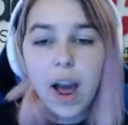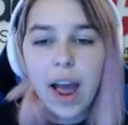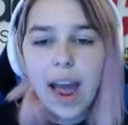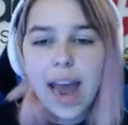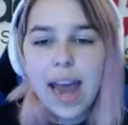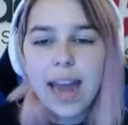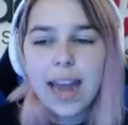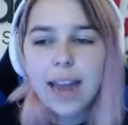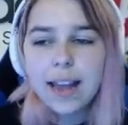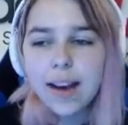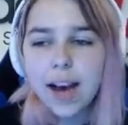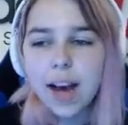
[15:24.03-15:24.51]

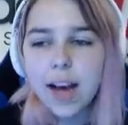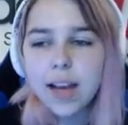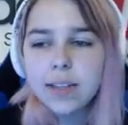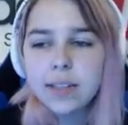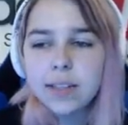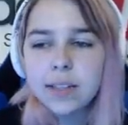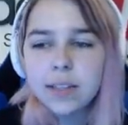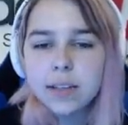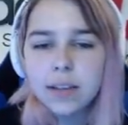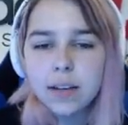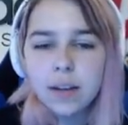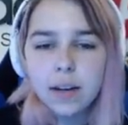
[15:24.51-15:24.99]
hitting
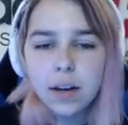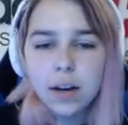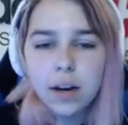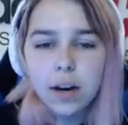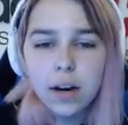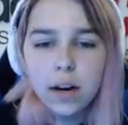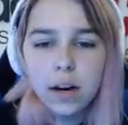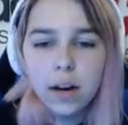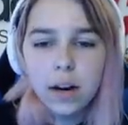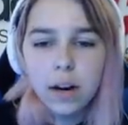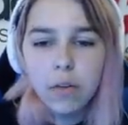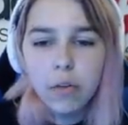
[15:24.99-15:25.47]
us.
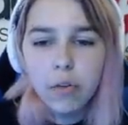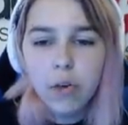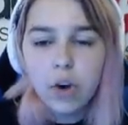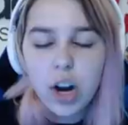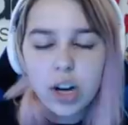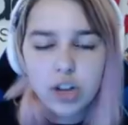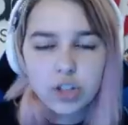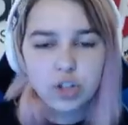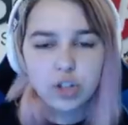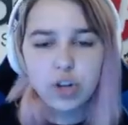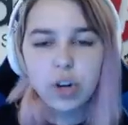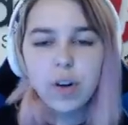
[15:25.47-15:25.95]
Oh, they're
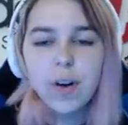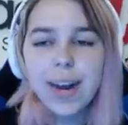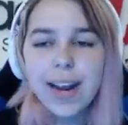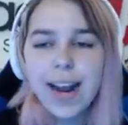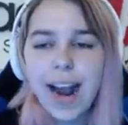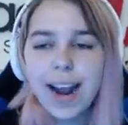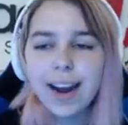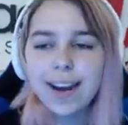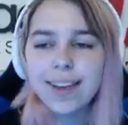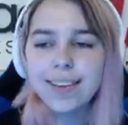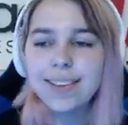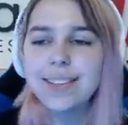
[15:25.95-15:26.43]
not shooting
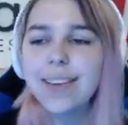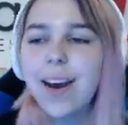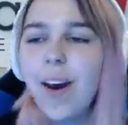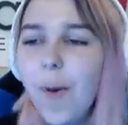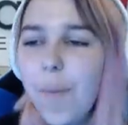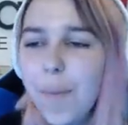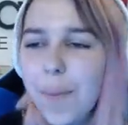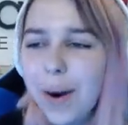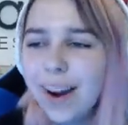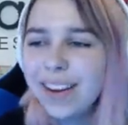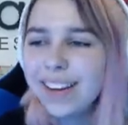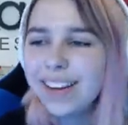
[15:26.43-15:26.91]
at us. Oh
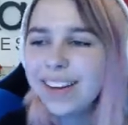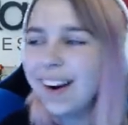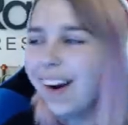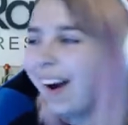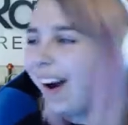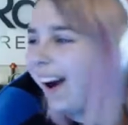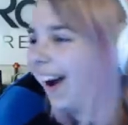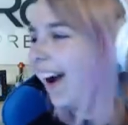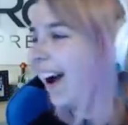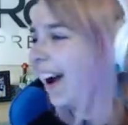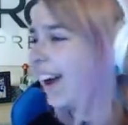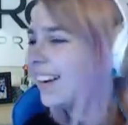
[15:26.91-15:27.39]
my
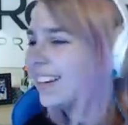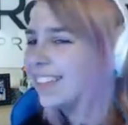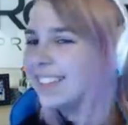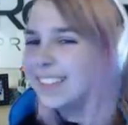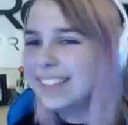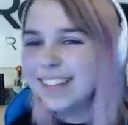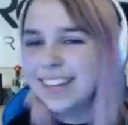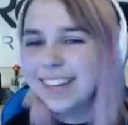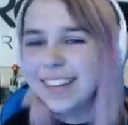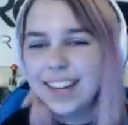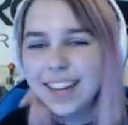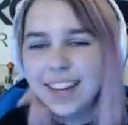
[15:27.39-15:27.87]
gosh.
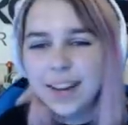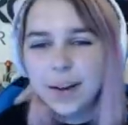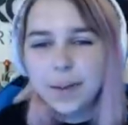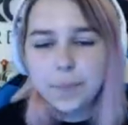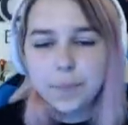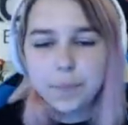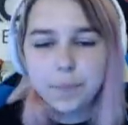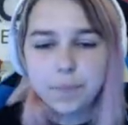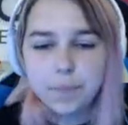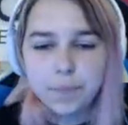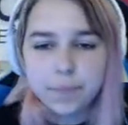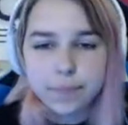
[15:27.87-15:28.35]
They're
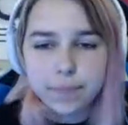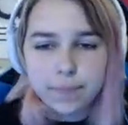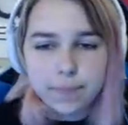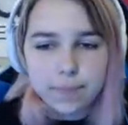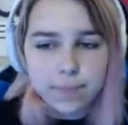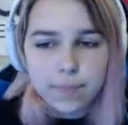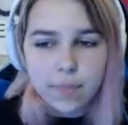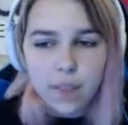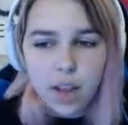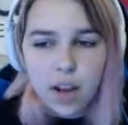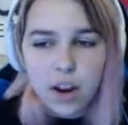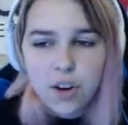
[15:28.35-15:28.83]
not.
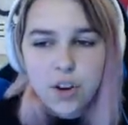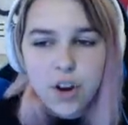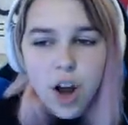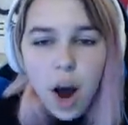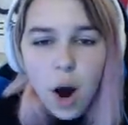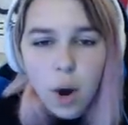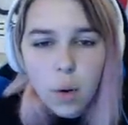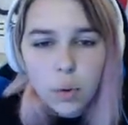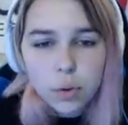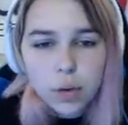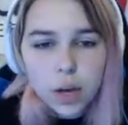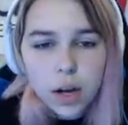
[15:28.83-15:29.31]

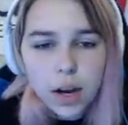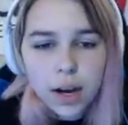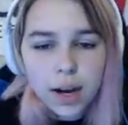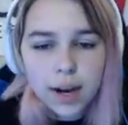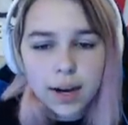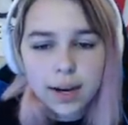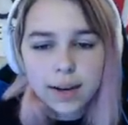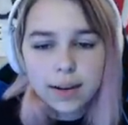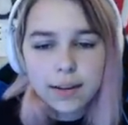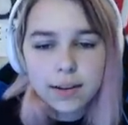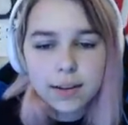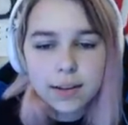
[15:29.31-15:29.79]
No, look.